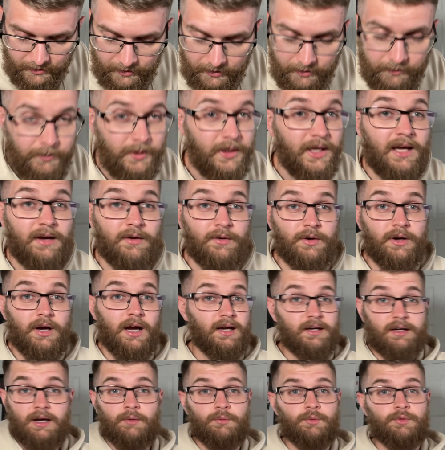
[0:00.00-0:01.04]
But yeah,
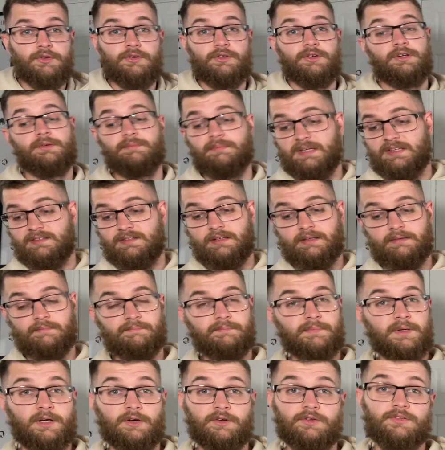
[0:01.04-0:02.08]
I wasn't going to miss it
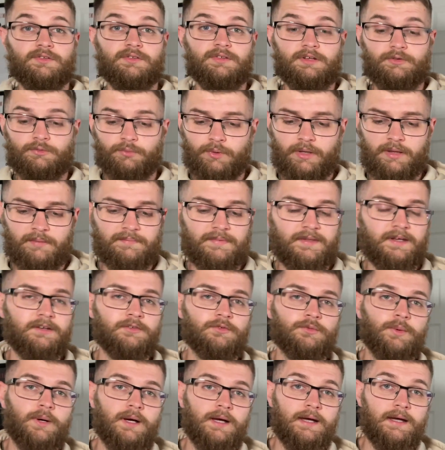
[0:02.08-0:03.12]
because it's one of them things
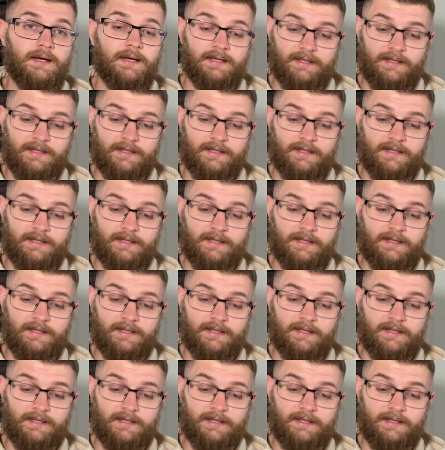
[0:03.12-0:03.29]
where